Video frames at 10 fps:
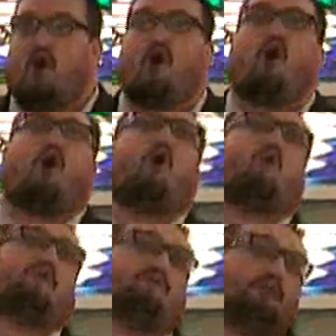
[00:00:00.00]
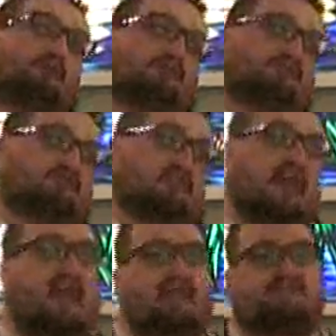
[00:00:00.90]
Oh, if we were
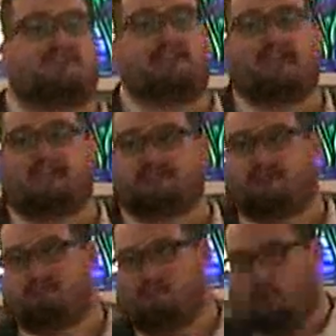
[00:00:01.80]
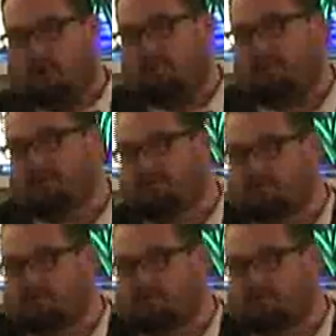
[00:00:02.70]
slaves in Egypt, we wouldn't be